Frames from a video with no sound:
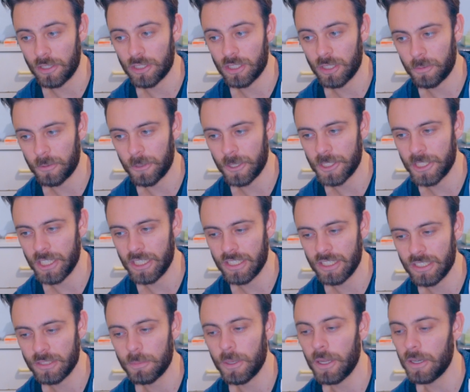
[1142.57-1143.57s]
much I appreciate
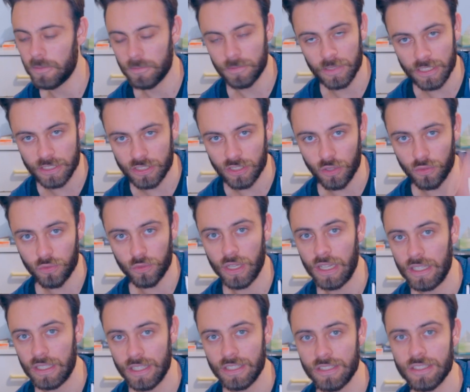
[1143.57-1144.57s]
this. But let's go through
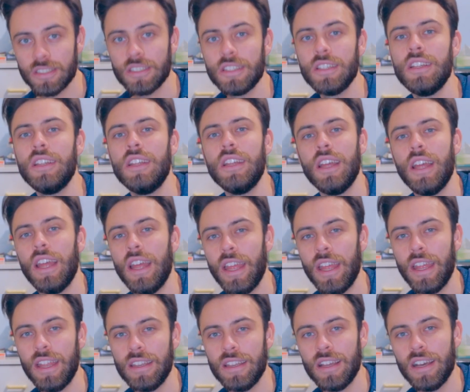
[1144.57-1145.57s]
that list,
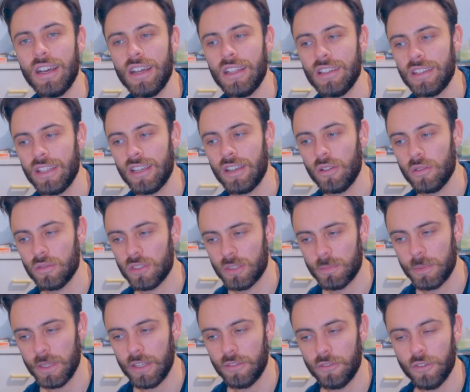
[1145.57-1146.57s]
and uh, then I'll
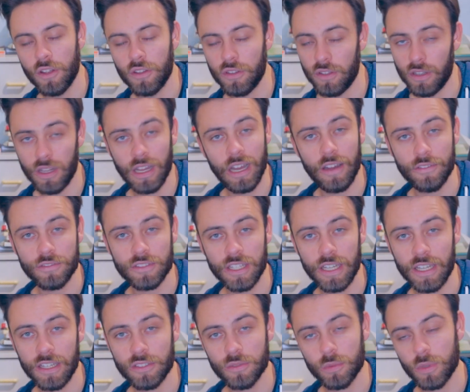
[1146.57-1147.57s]
speak further after
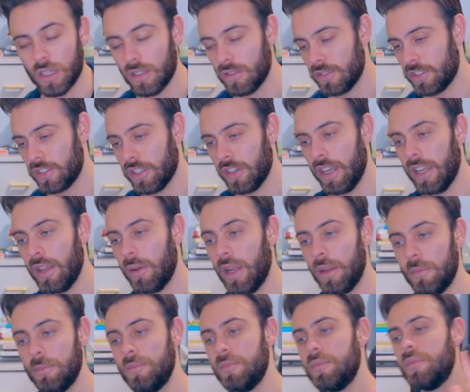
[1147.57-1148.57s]
that as well. So
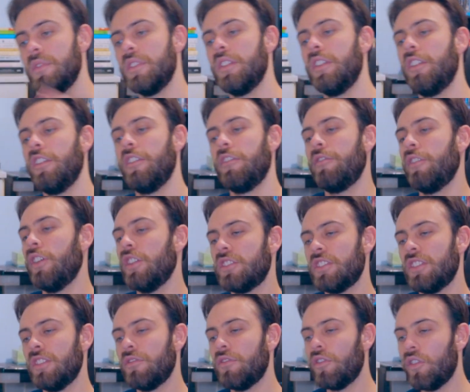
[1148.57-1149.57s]
anyway,
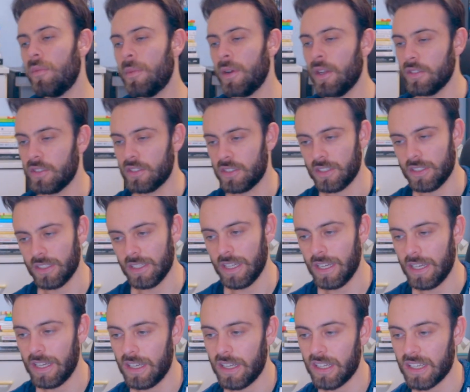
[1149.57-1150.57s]
first and foremost,
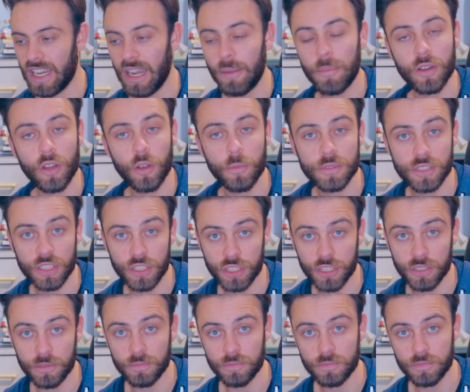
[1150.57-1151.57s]
uh, camera
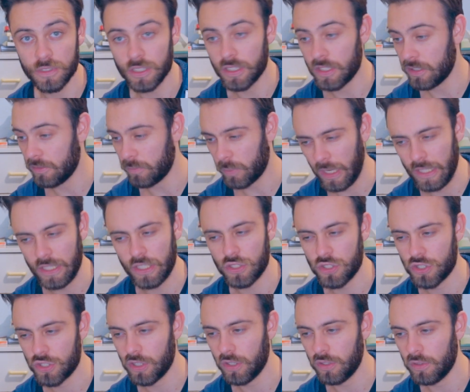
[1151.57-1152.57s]
composition. The way this
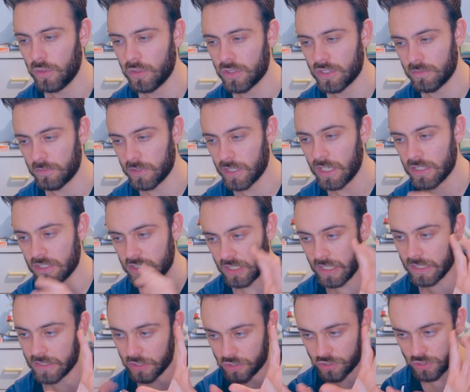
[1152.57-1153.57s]
show looks in regards to
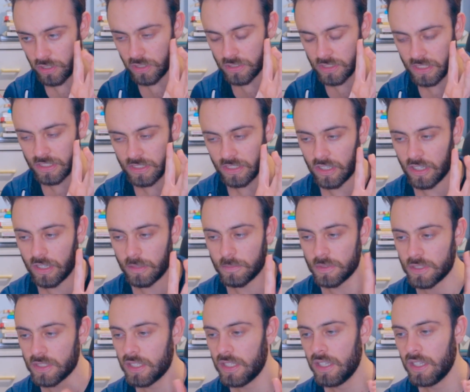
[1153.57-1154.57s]
like the shots at
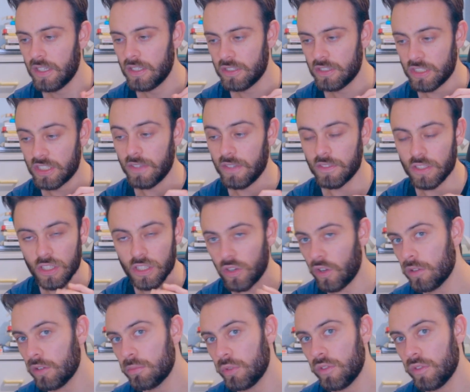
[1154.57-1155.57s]
times, just even the
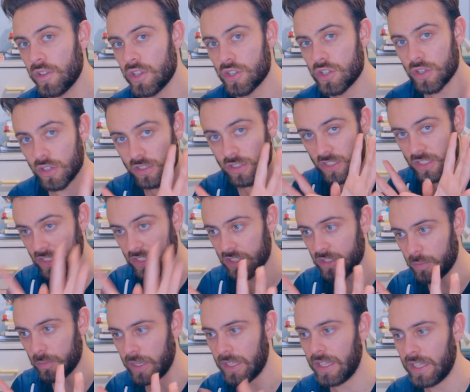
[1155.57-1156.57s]
non-moving shots, just
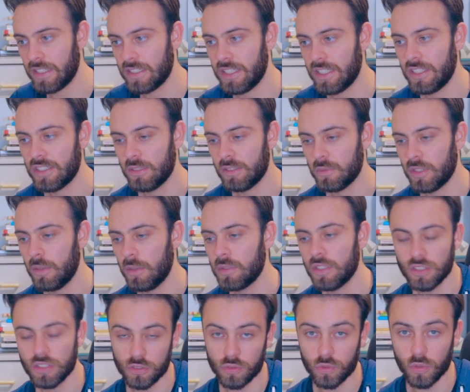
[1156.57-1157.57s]
the way they sit sometimes
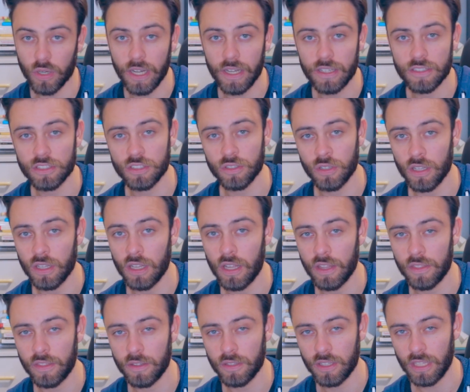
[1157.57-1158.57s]
is great. So I
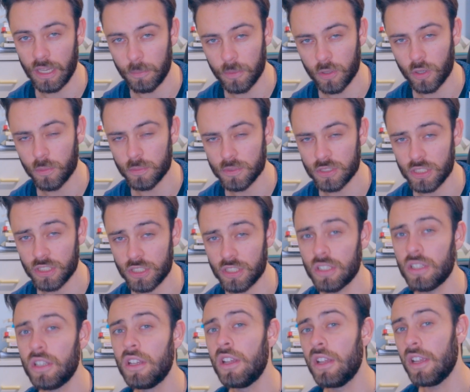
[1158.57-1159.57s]
think camera
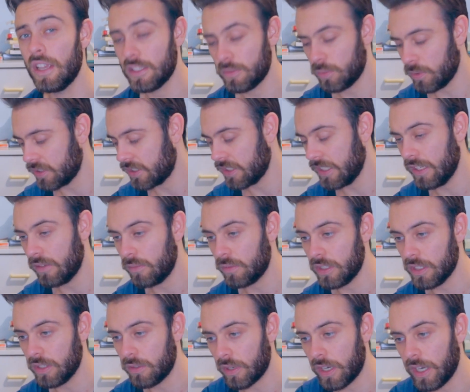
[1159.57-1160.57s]
composition is once again
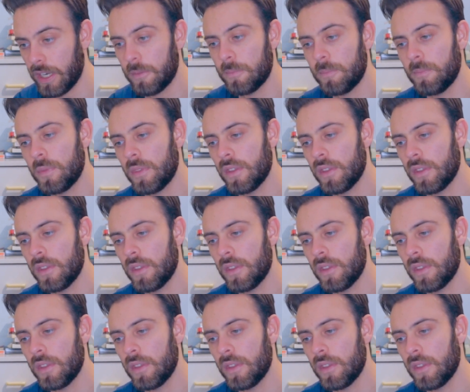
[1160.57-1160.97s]
really great.